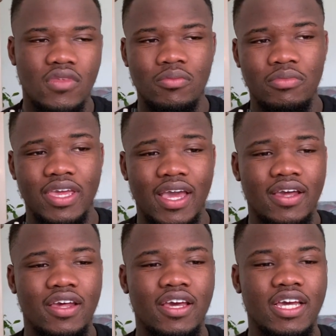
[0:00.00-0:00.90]
But yeah,
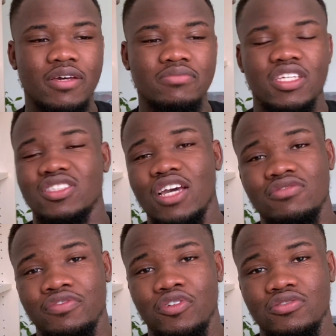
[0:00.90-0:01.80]
this tax
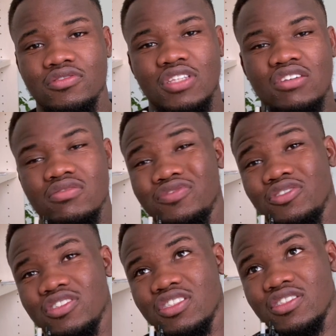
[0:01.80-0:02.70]

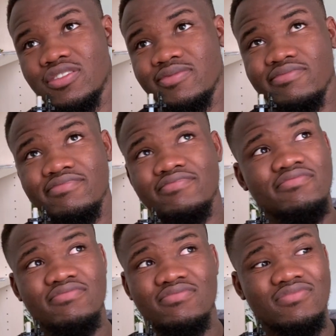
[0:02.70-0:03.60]
refund is
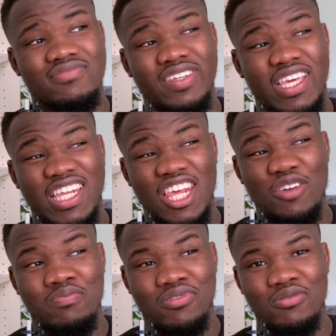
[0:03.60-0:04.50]
in
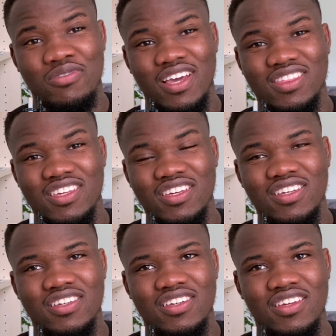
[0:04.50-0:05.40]
April. I
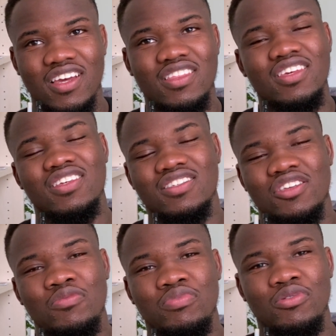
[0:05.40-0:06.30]
think it's
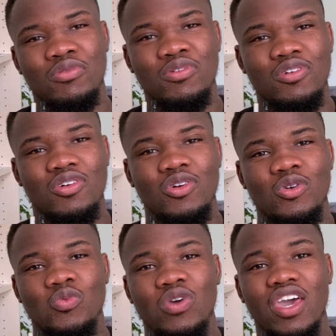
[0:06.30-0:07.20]
April,
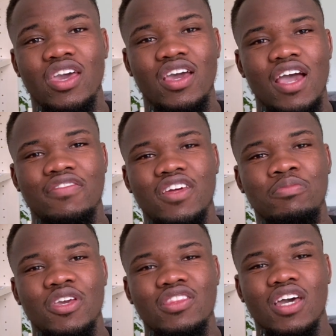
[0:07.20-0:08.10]
where after
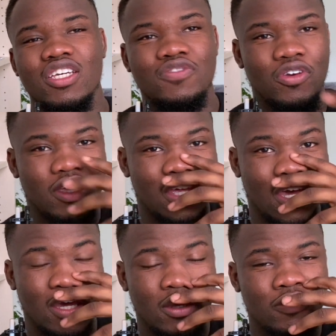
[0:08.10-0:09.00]
paying tax for a
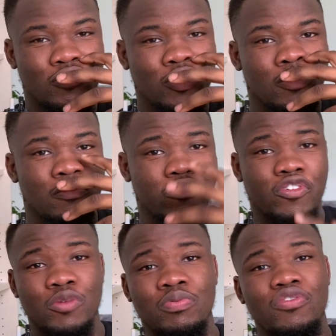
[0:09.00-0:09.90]
year, for
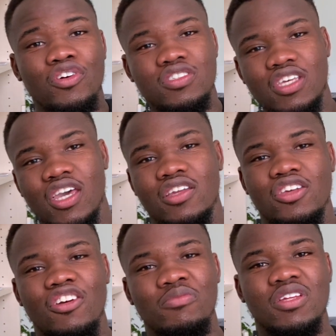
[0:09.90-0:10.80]
the previous year, the
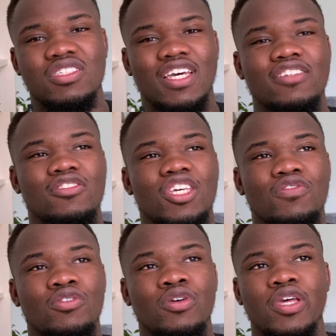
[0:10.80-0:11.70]
government decides to give
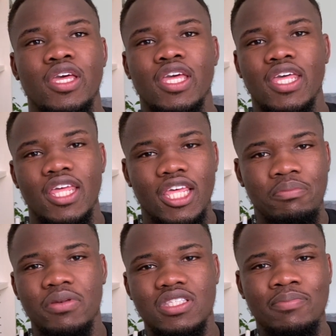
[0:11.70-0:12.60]
you a
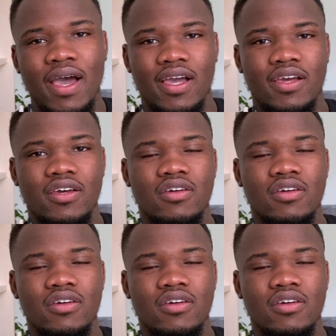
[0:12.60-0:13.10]
bit back